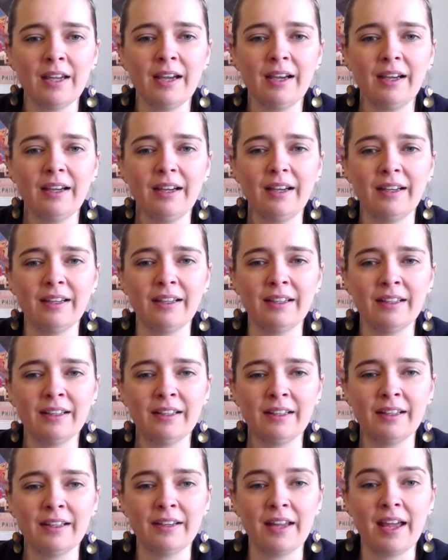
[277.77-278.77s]

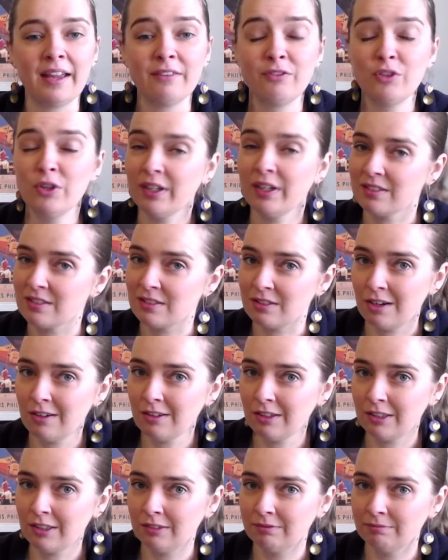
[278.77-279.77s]
And if you get stuck,
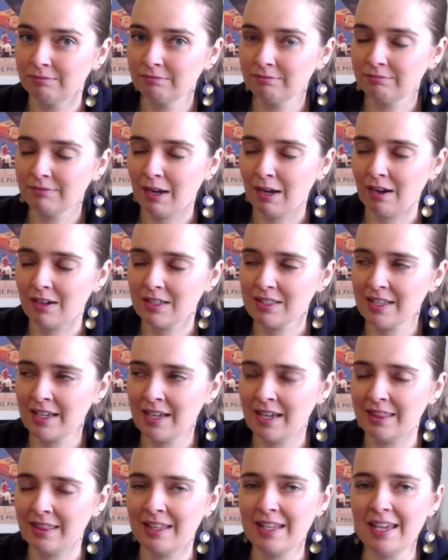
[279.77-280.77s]
I'm going to
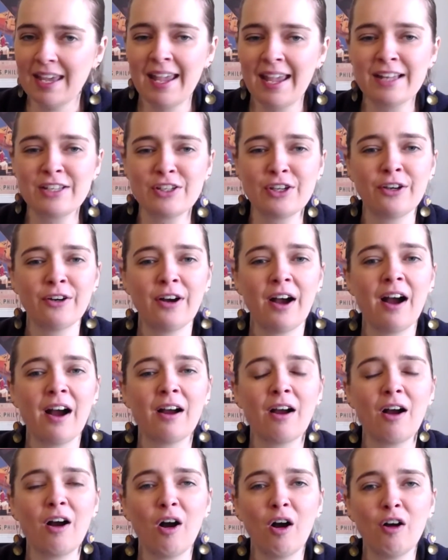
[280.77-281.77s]
say the ATO are
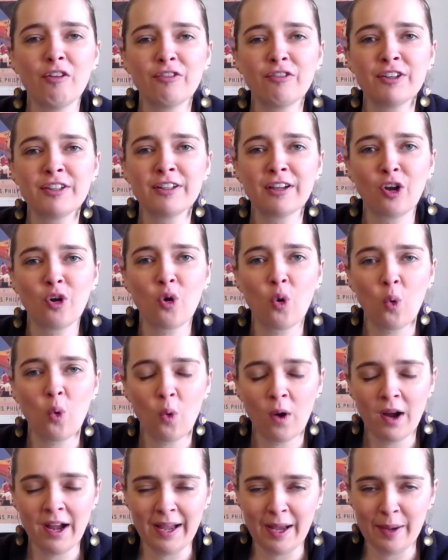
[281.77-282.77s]
often
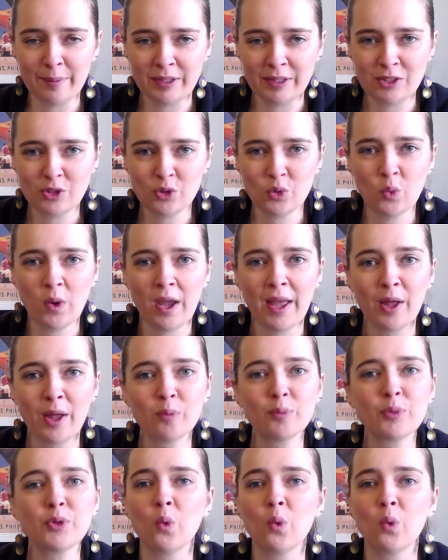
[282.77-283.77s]
quite happy to help
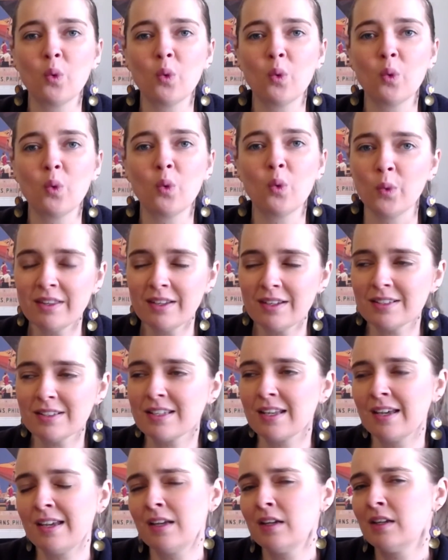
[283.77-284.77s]
you with it,
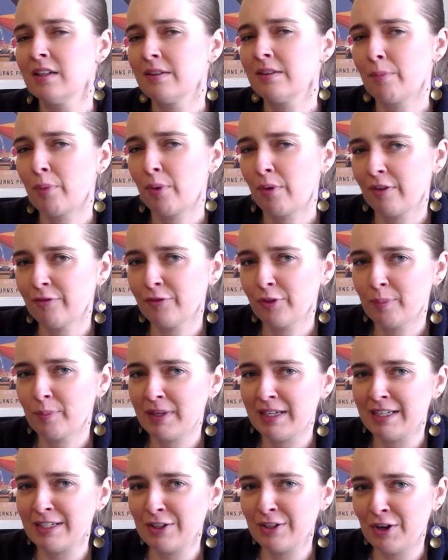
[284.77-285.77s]

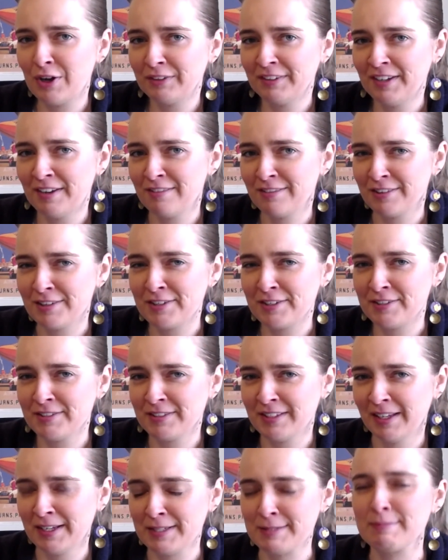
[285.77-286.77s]
preferably not left until the
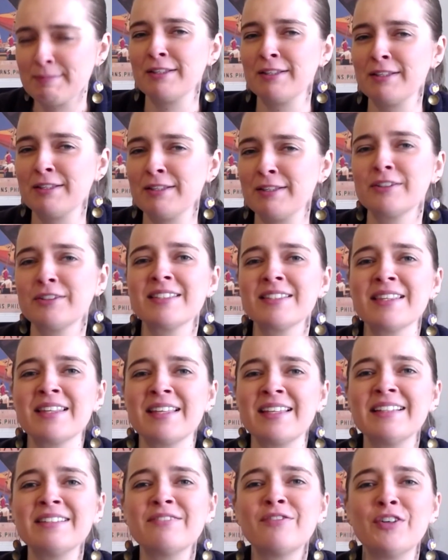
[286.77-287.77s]
last minute though, because the
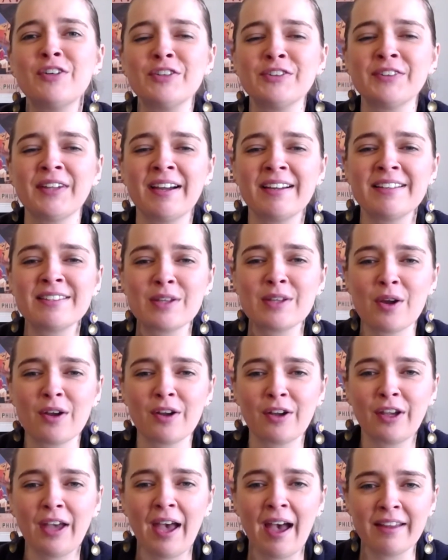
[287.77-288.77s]
phone lines
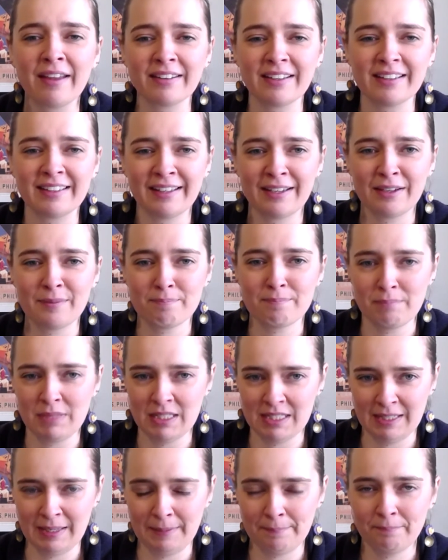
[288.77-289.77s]
can get busy.